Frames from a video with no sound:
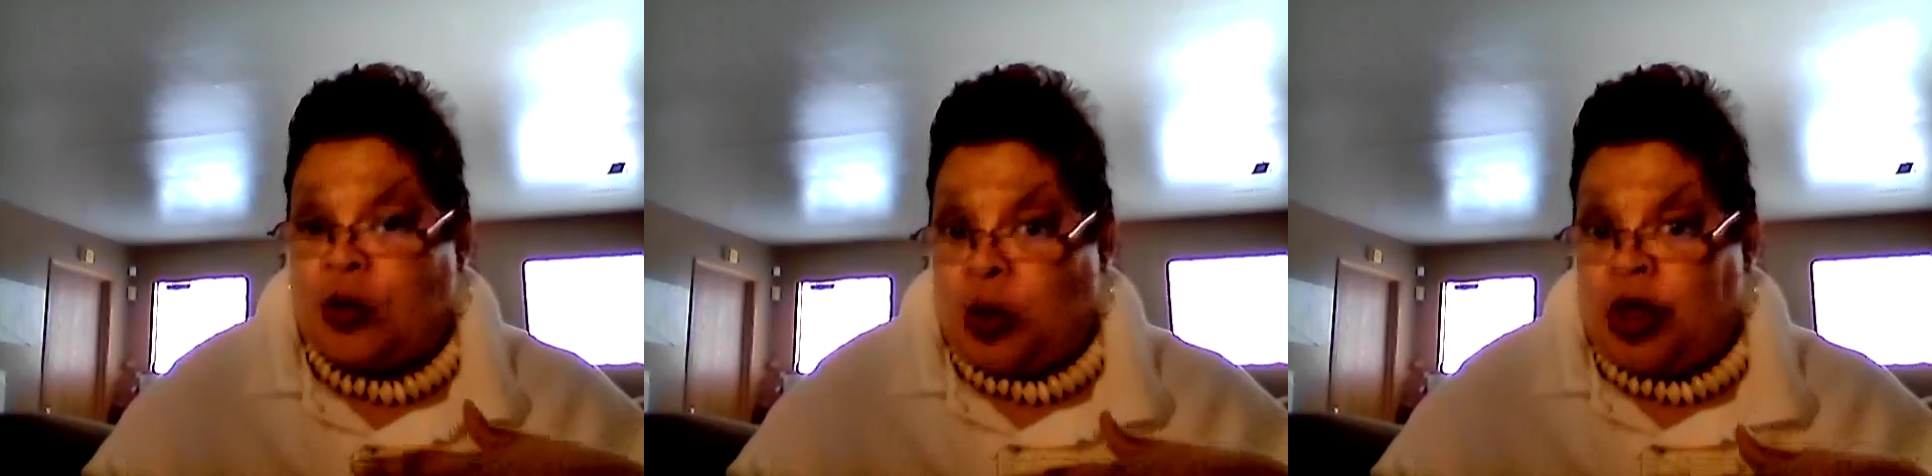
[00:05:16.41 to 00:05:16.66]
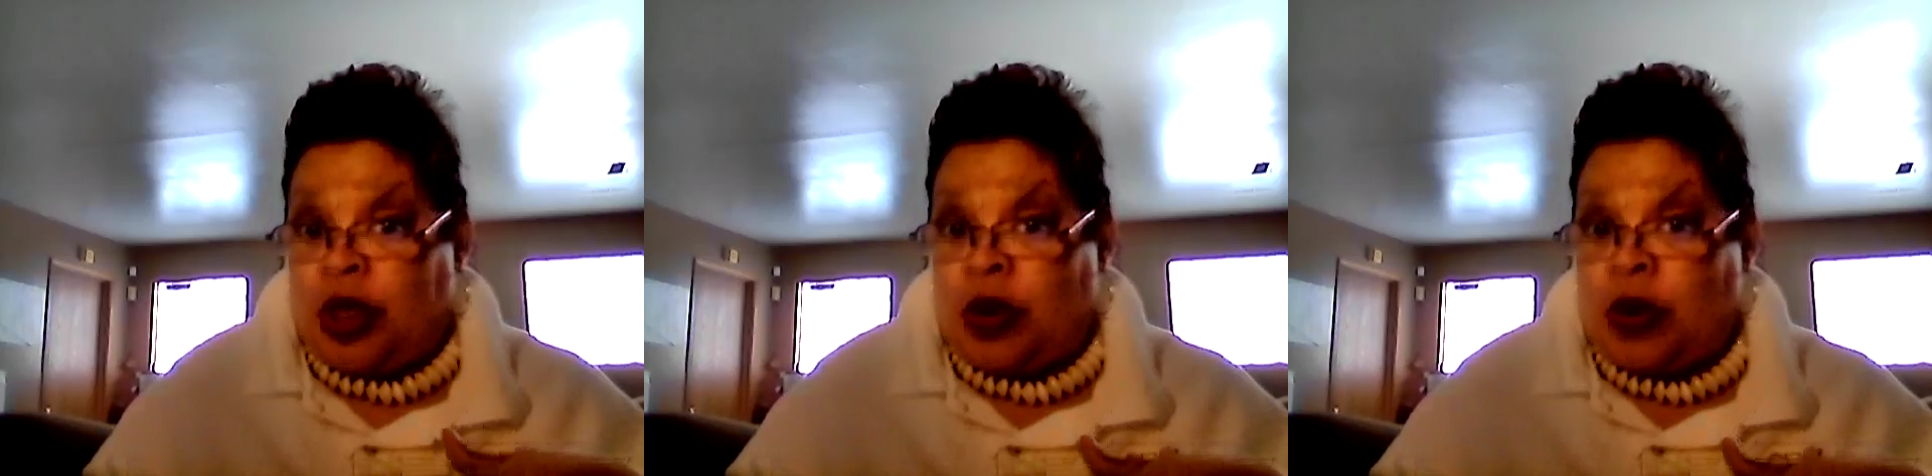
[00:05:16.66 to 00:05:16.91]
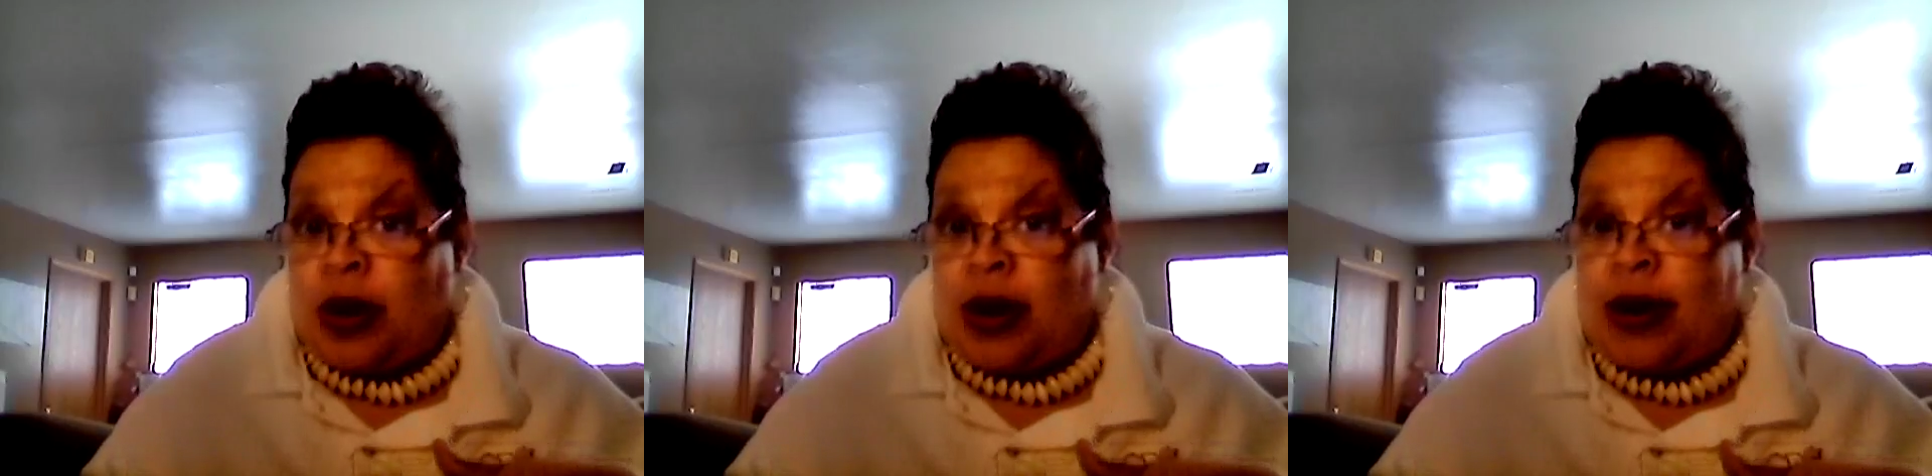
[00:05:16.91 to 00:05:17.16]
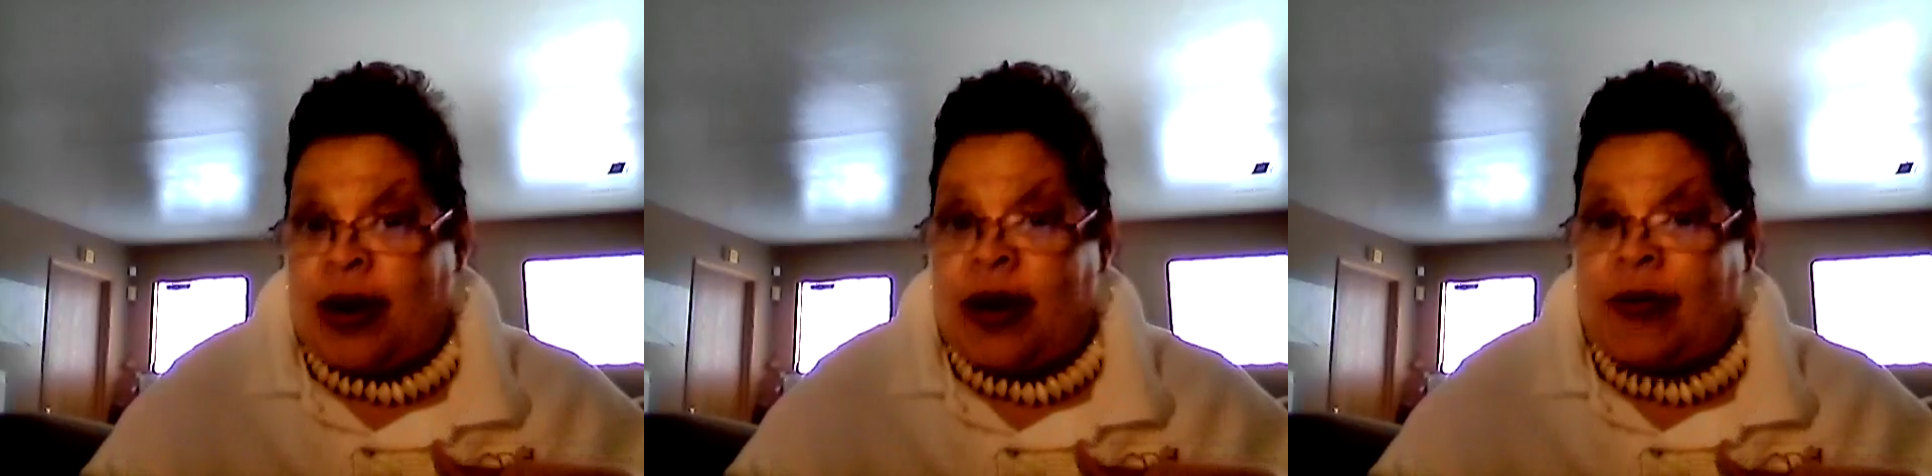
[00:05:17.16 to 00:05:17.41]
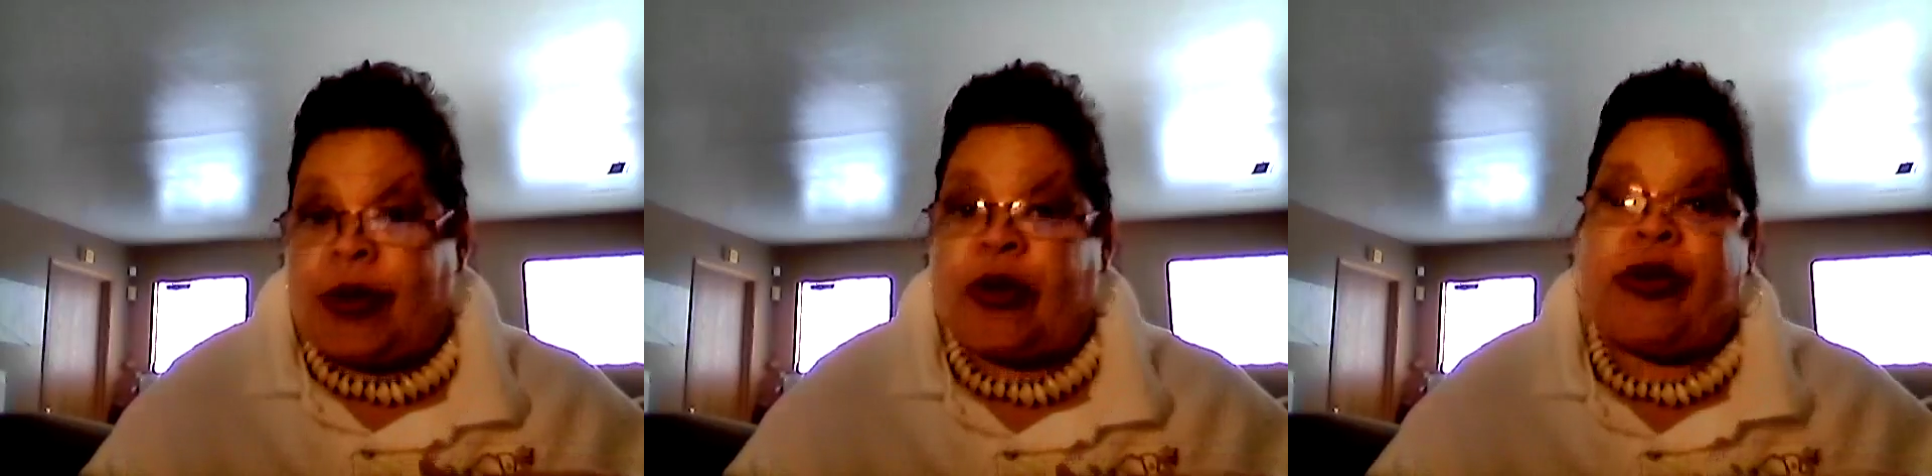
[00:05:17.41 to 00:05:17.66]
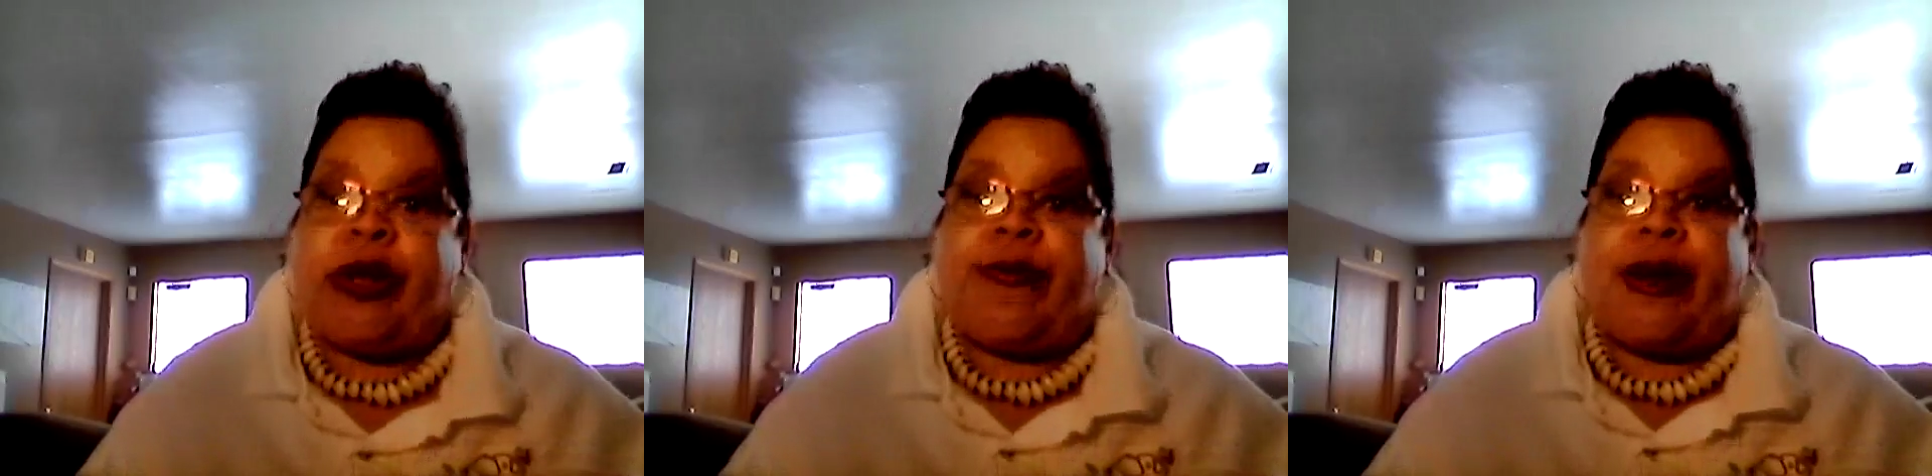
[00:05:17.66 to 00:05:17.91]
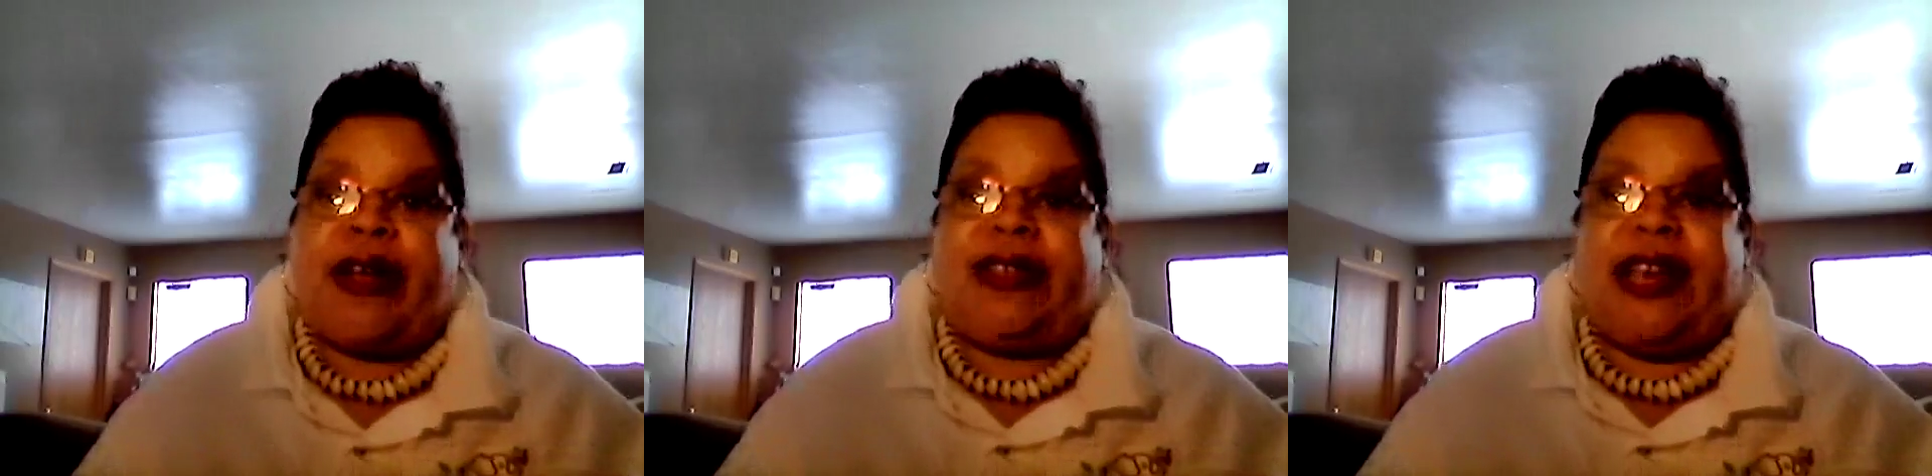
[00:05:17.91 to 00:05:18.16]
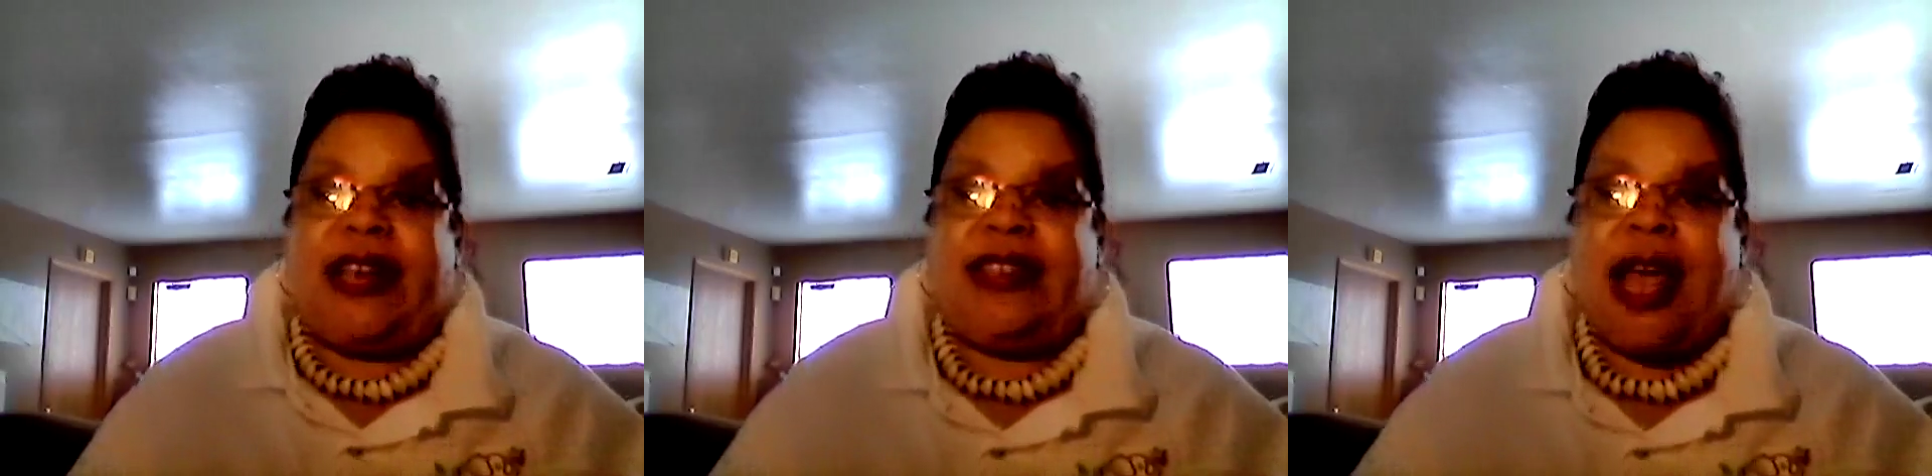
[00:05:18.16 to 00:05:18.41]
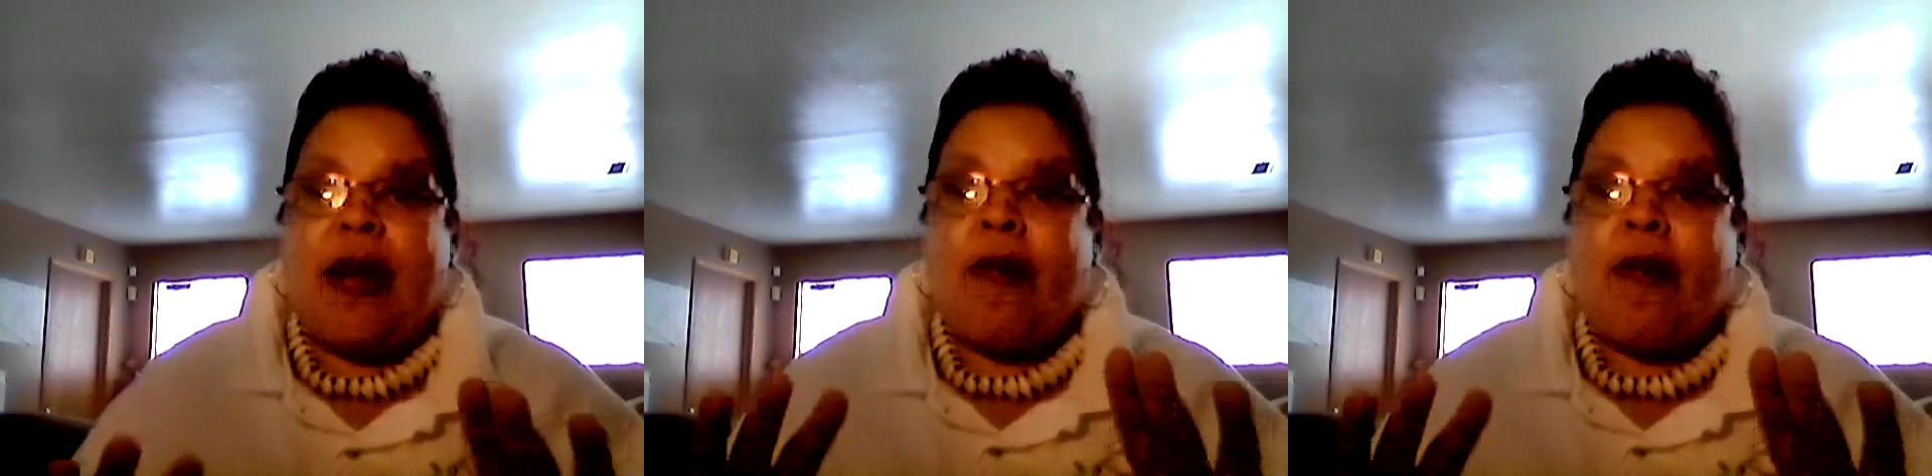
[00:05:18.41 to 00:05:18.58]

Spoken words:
with your recruiting process.